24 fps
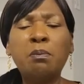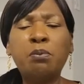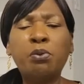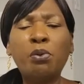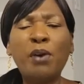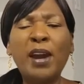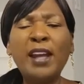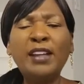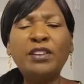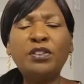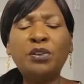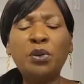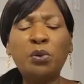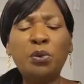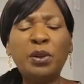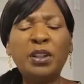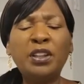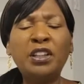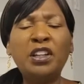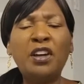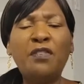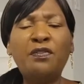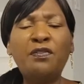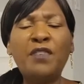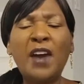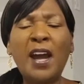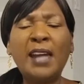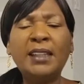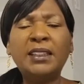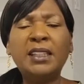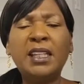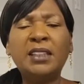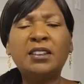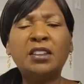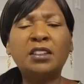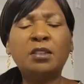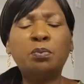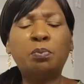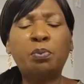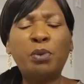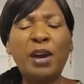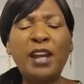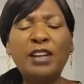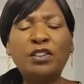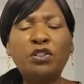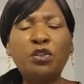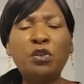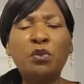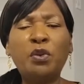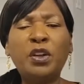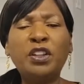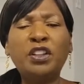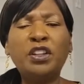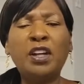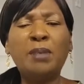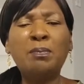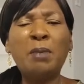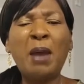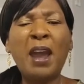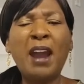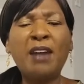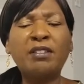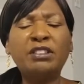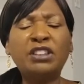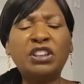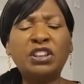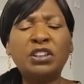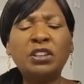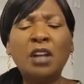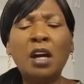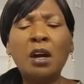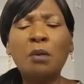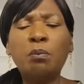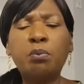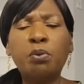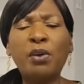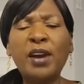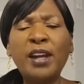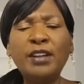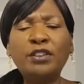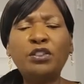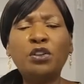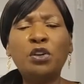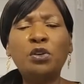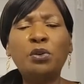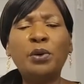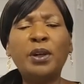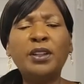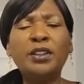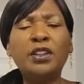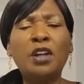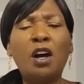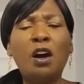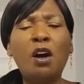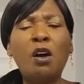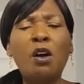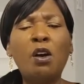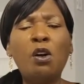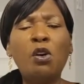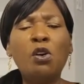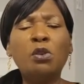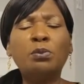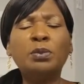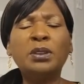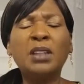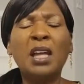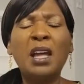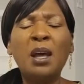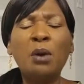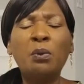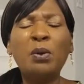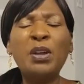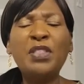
Breakthrough in your finances, breakthrough in your marriages, breakthrough in your homes.